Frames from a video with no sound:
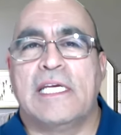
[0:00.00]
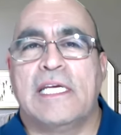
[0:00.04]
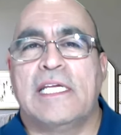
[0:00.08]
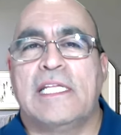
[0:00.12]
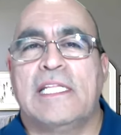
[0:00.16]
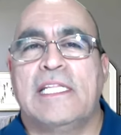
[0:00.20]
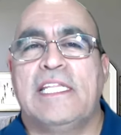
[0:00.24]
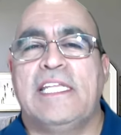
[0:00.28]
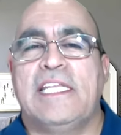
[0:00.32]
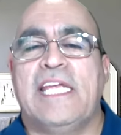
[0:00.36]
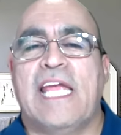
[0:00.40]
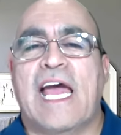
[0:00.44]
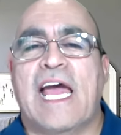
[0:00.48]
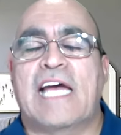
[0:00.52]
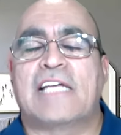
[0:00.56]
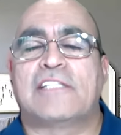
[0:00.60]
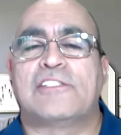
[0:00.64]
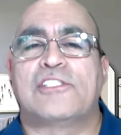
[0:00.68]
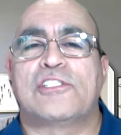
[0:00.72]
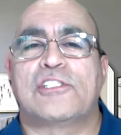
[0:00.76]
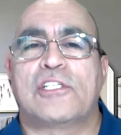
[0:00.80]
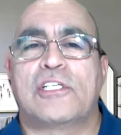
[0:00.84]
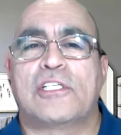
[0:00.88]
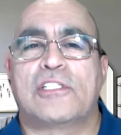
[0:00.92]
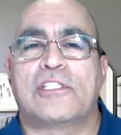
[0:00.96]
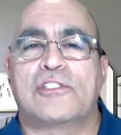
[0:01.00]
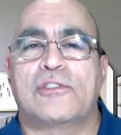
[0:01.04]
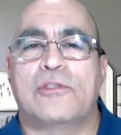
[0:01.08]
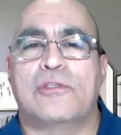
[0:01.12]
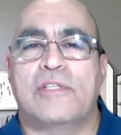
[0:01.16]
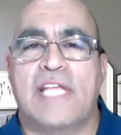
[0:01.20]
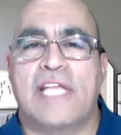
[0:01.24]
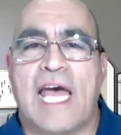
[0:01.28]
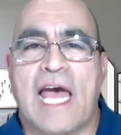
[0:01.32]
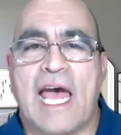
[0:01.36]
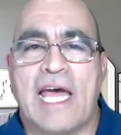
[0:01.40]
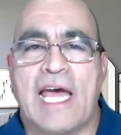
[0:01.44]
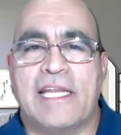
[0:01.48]
The answer to
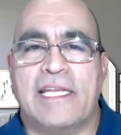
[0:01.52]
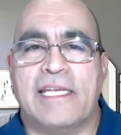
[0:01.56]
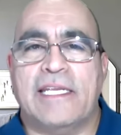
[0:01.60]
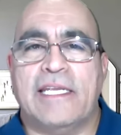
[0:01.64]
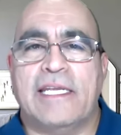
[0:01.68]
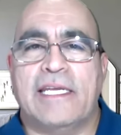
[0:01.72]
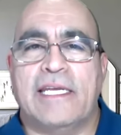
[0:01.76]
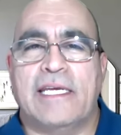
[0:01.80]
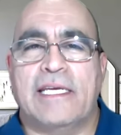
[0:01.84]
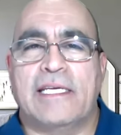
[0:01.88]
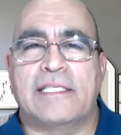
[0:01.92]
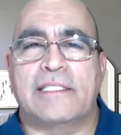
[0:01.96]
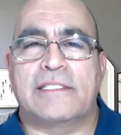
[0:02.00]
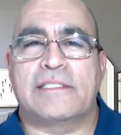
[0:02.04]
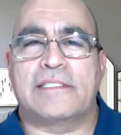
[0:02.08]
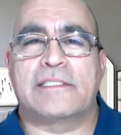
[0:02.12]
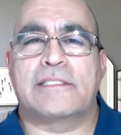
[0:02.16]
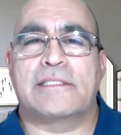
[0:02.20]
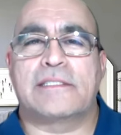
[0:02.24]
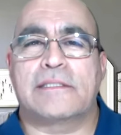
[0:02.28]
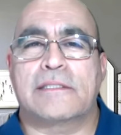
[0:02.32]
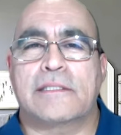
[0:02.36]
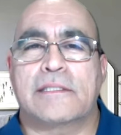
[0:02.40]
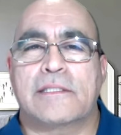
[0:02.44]
that is